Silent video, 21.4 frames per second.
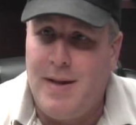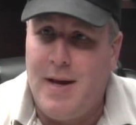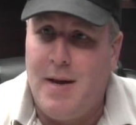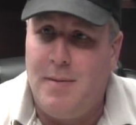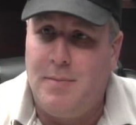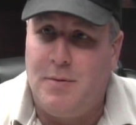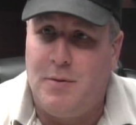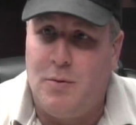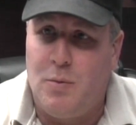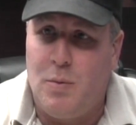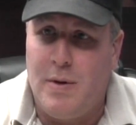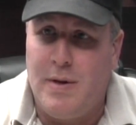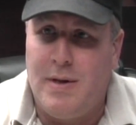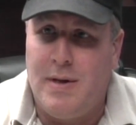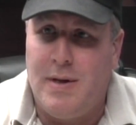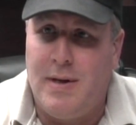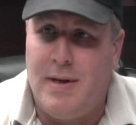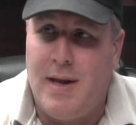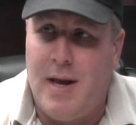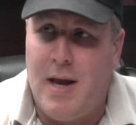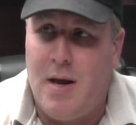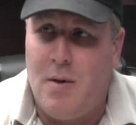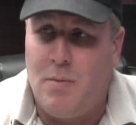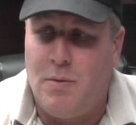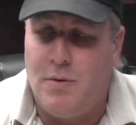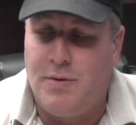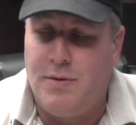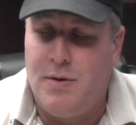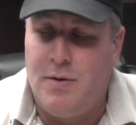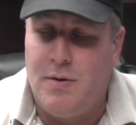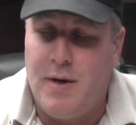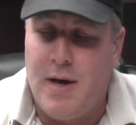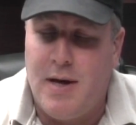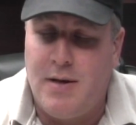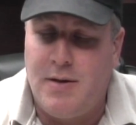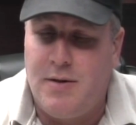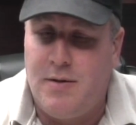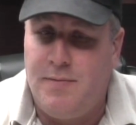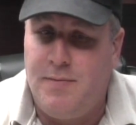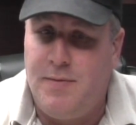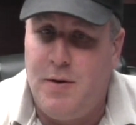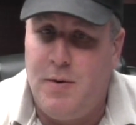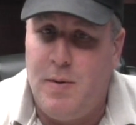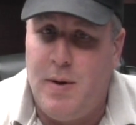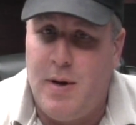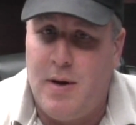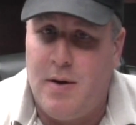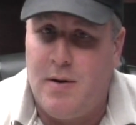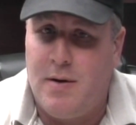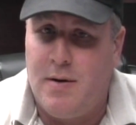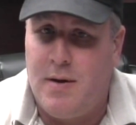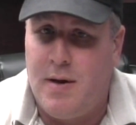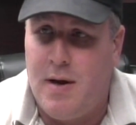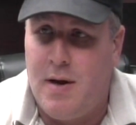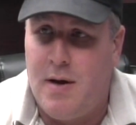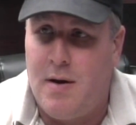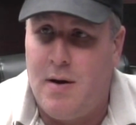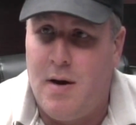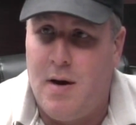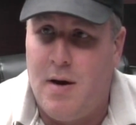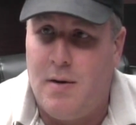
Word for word: labs are dwindling down. We're still catching a few here and there.